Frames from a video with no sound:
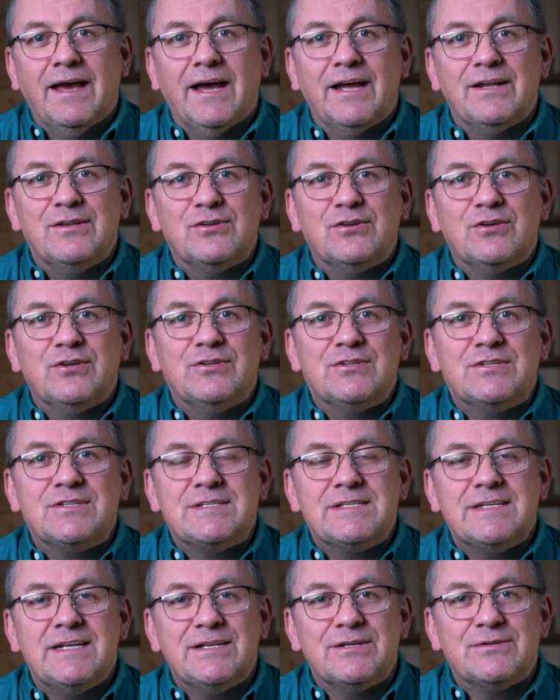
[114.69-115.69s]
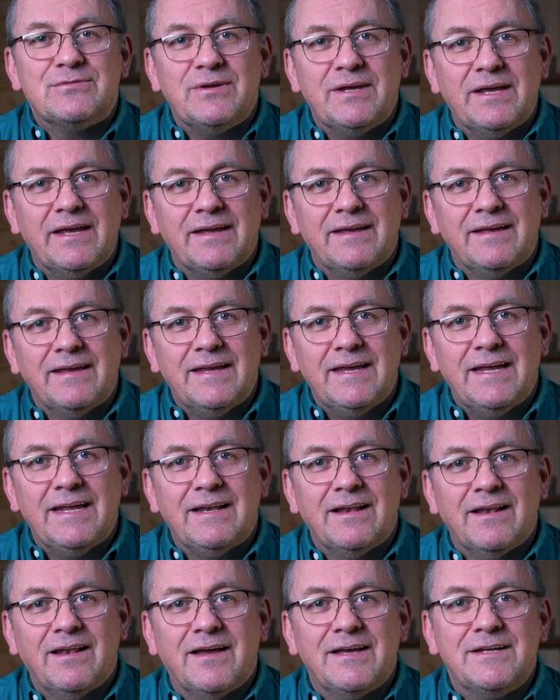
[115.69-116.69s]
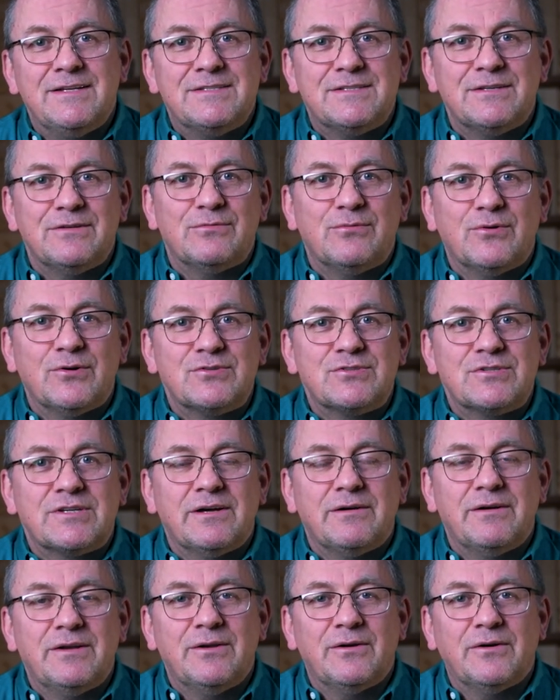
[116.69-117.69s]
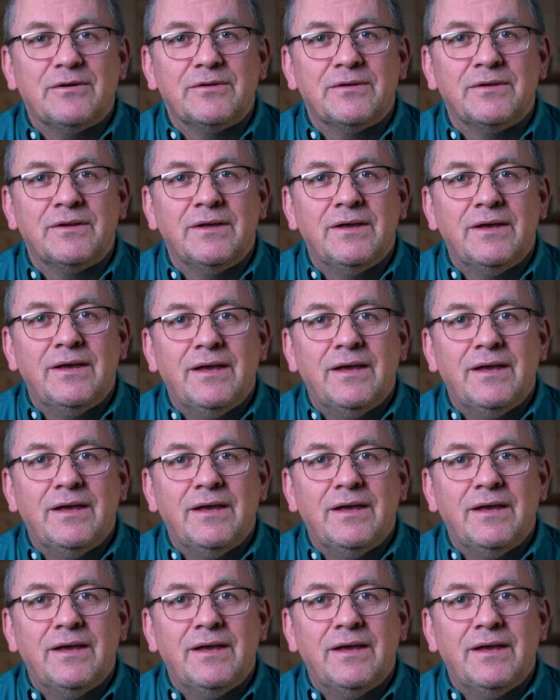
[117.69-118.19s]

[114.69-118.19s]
and consider it in light of what's going on